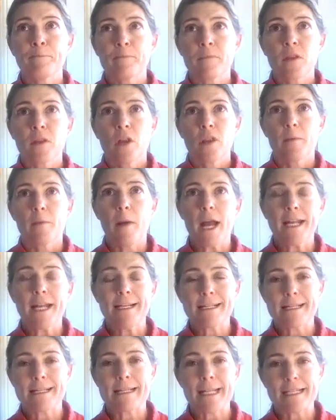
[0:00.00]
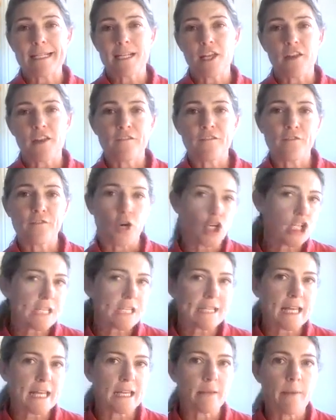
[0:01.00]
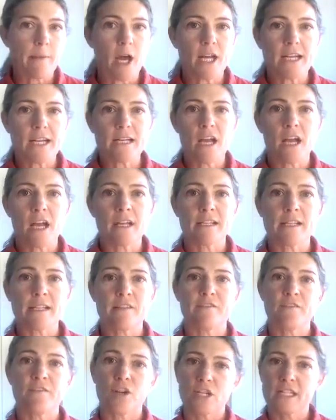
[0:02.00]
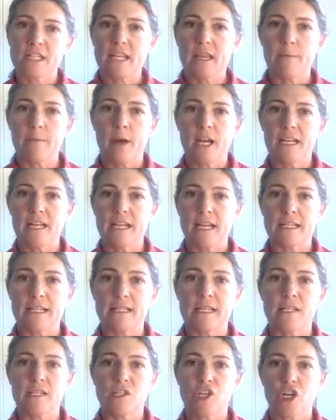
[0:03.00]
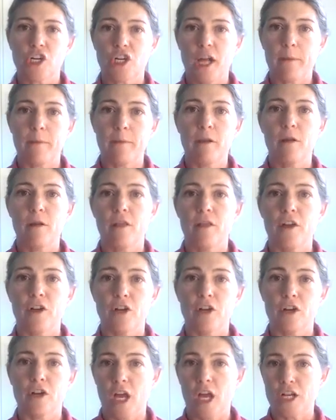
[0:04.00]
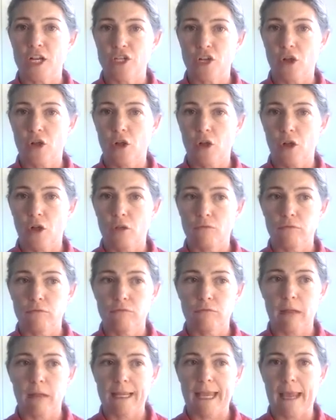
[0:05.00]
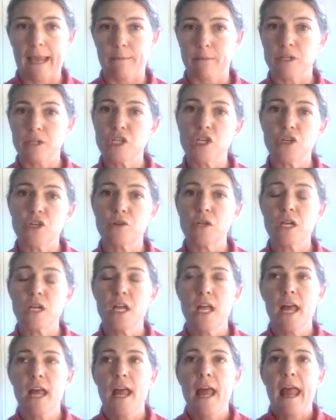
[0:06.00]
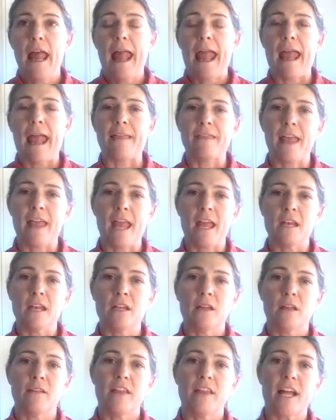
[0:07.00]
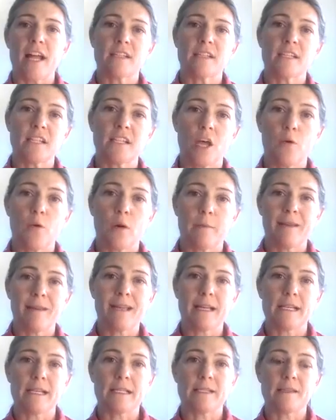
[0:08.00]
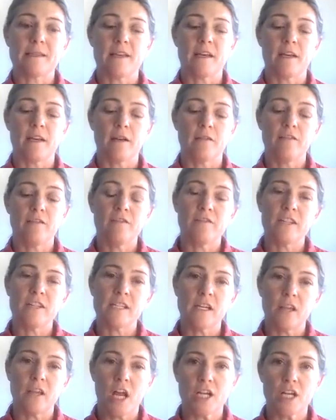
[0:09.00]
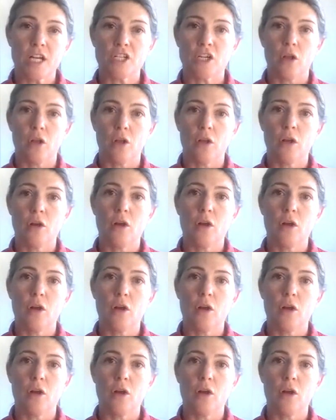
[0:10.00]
the body doesn't that's not the first thing the body does. The first thing the body does is turn up the neurological like amplitude. And then that's slower because the physiological